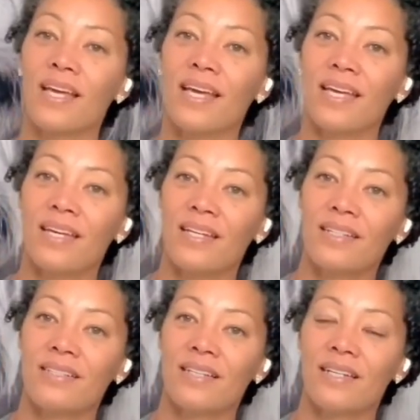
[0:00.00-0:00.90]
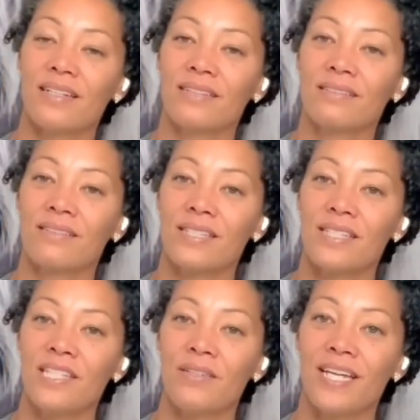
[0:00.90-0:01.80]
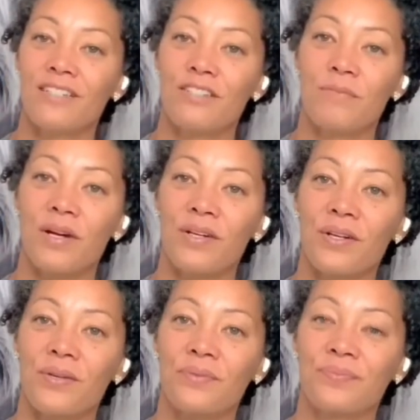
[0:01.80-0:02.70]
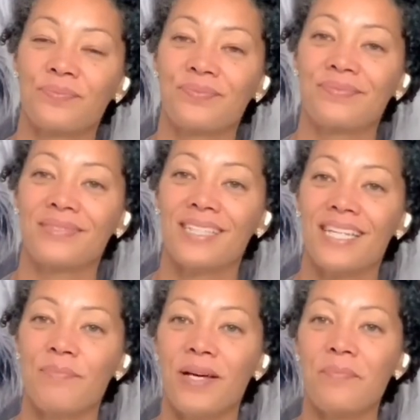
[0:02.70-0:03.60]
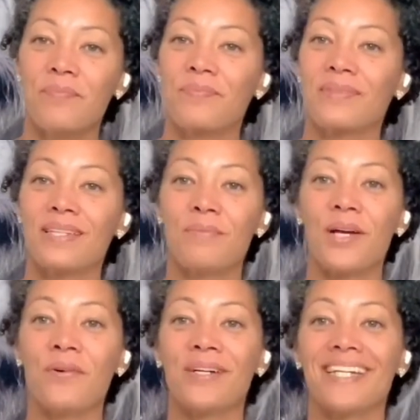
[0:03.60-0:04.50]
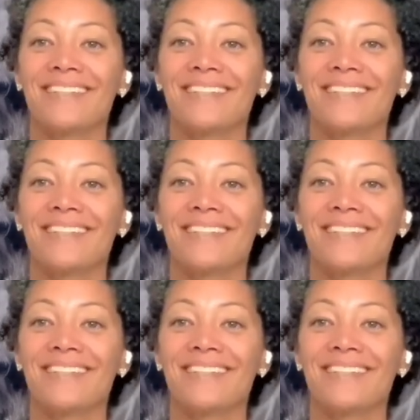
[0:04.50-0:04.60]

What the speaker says: And see you again tomorrow. Keep up, keep going,